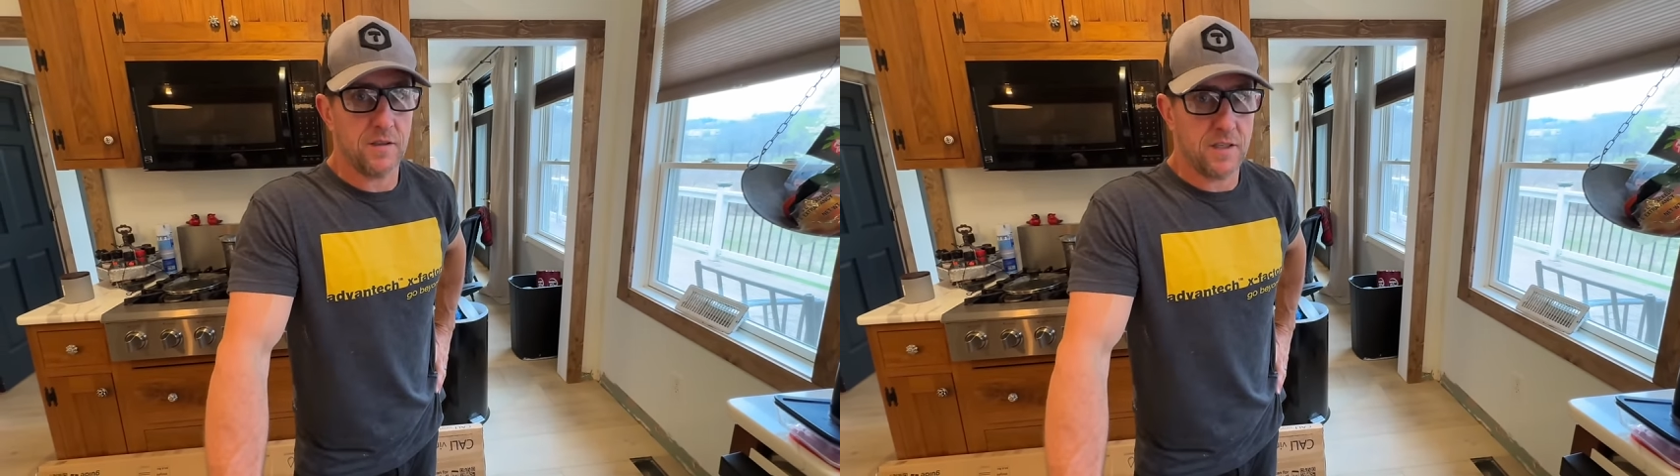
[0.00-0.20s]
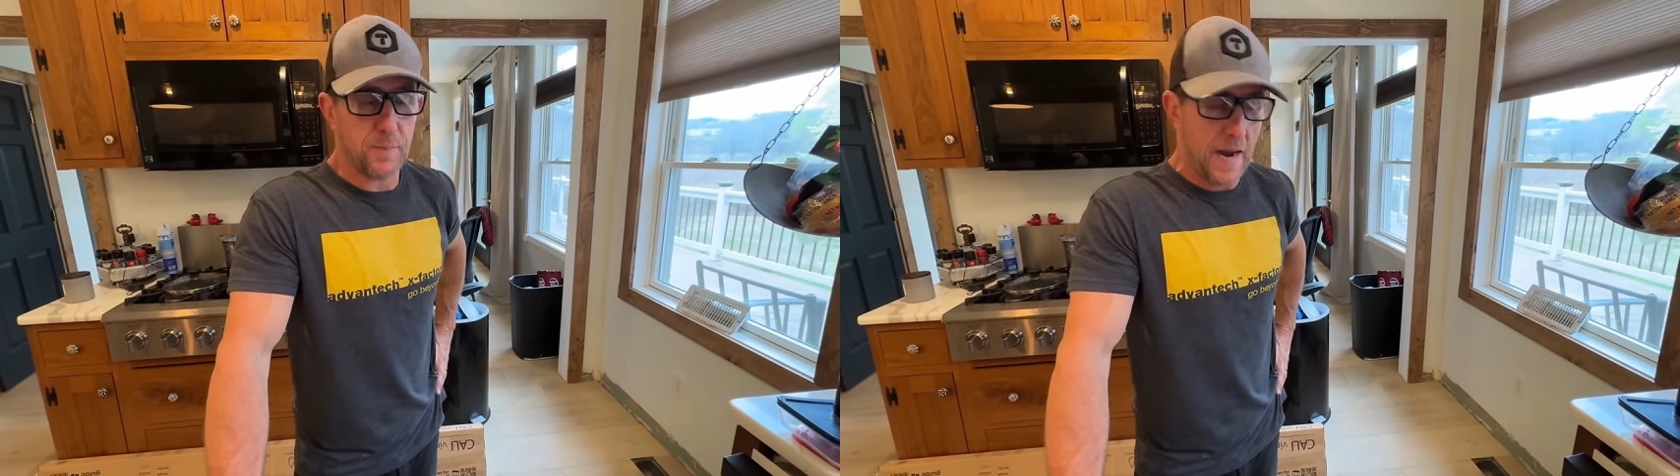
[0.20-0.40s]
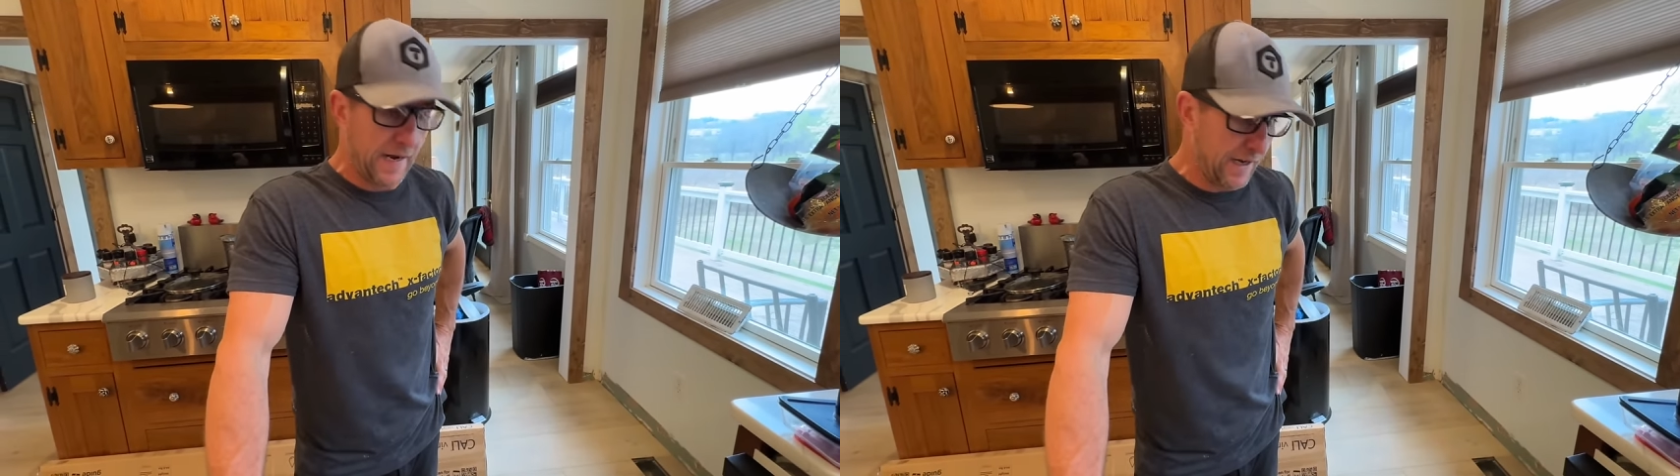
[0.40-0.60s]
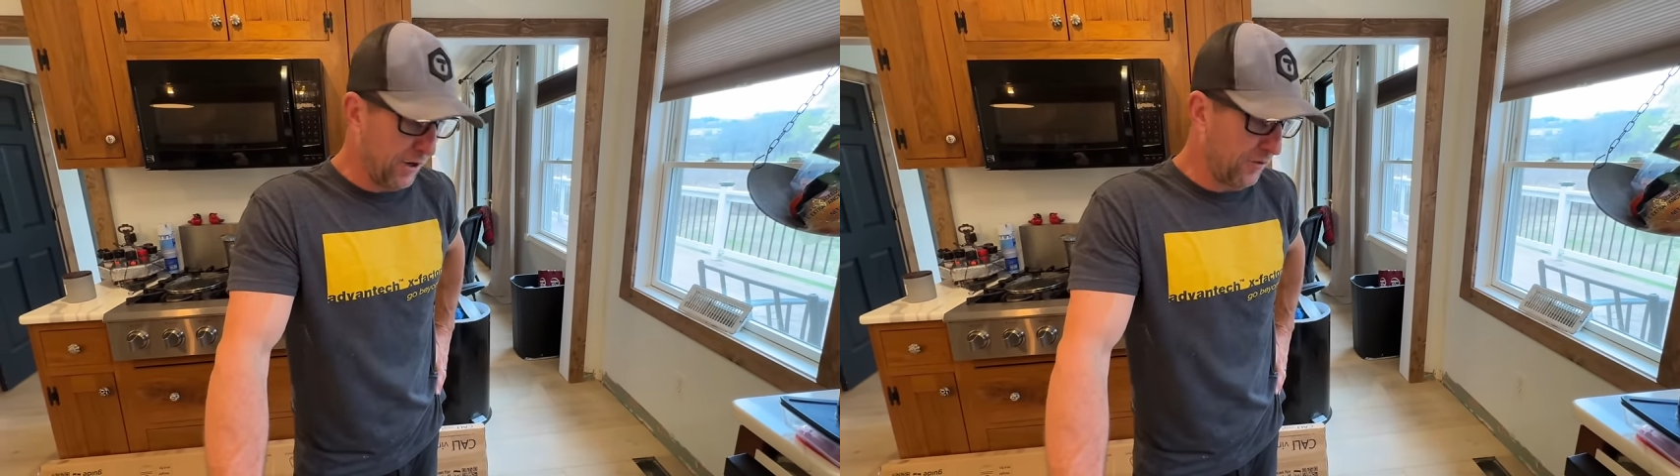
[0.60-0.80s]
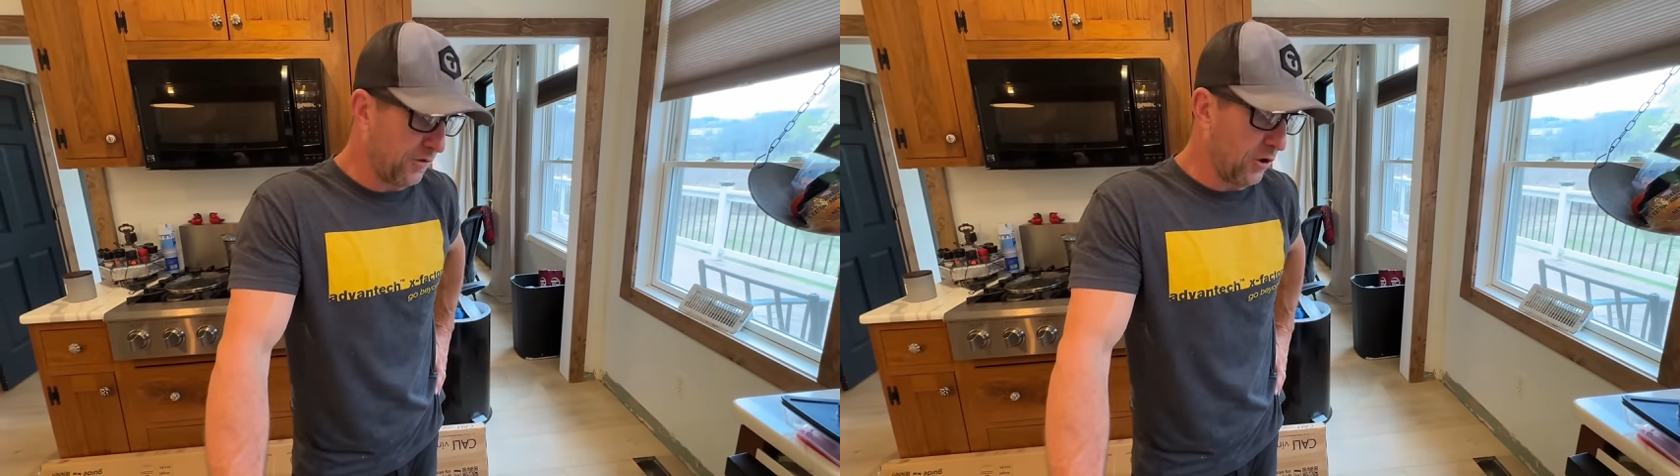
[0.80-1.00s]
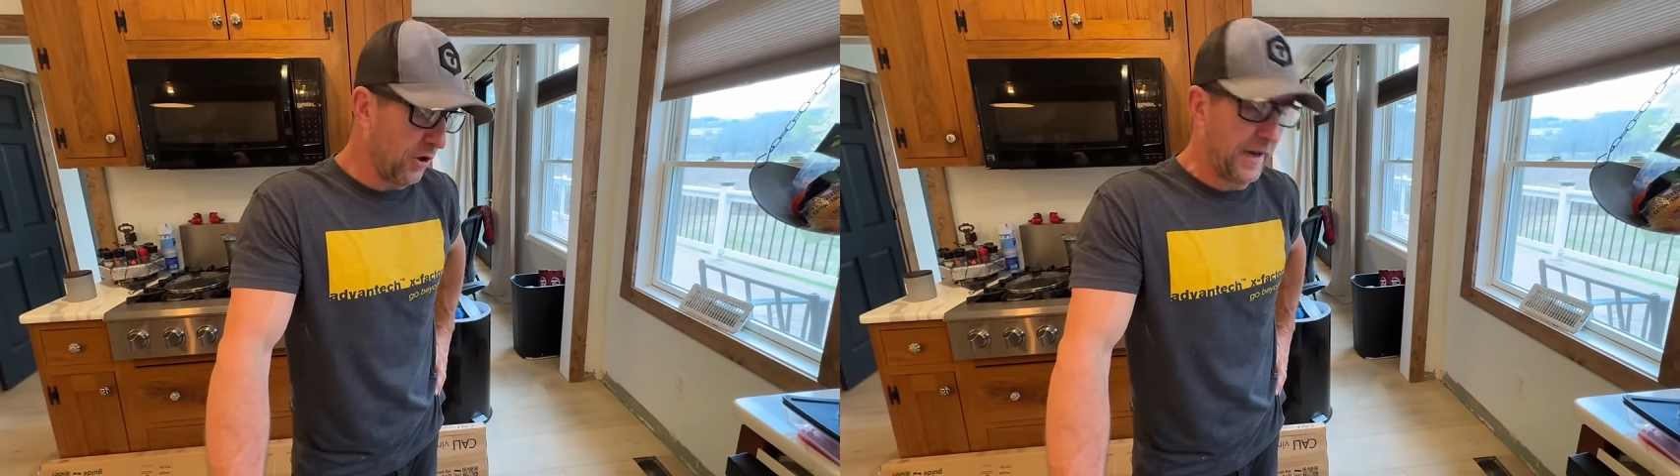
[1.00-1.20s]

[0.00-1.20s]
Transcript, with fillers: spot in our floor,